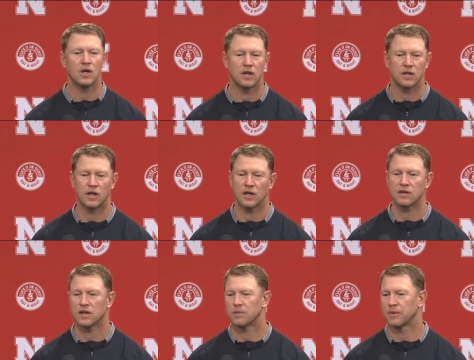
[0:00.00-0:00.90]
Yeah,
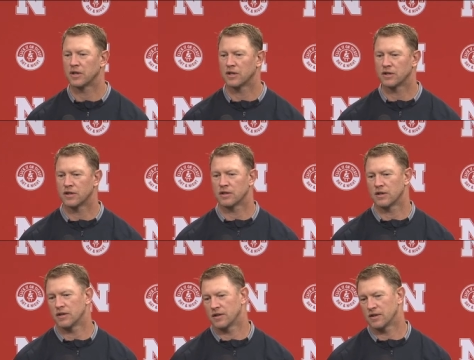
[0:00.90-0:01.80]
I mean that
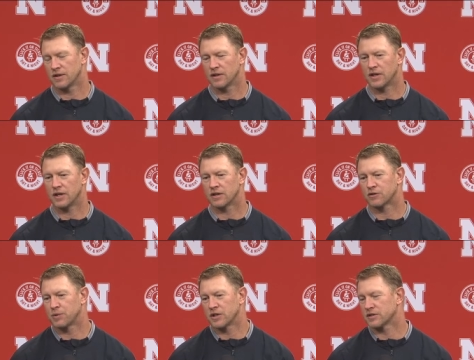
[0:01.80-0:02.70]

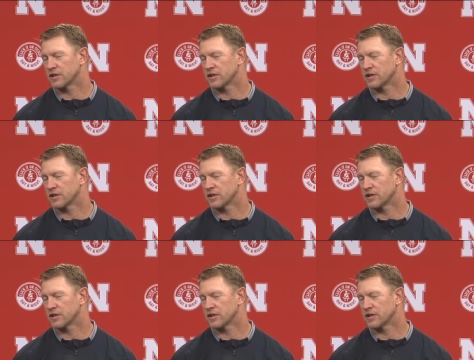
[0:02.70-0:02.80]
experience